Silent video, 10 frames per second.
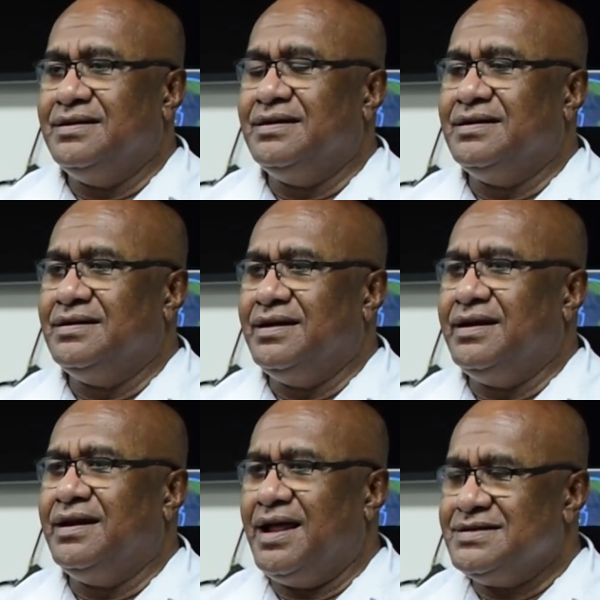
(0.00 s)

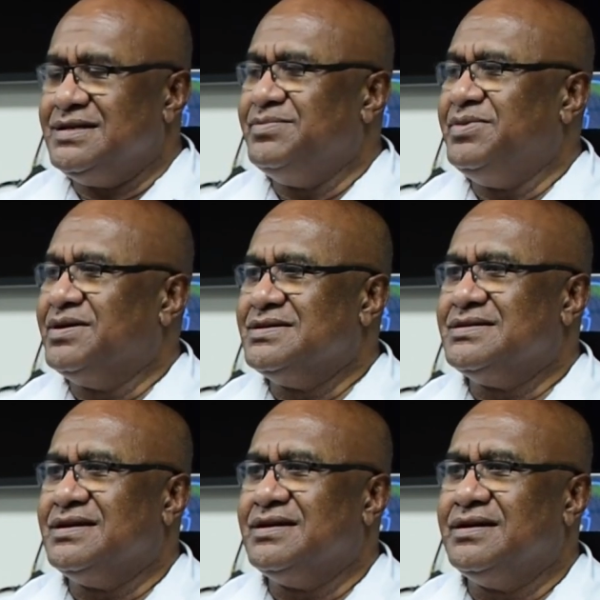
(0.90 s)
And largely
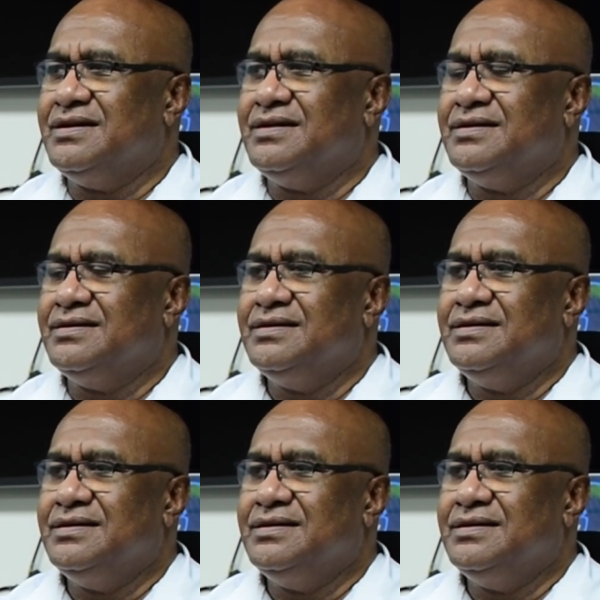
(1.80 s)
because the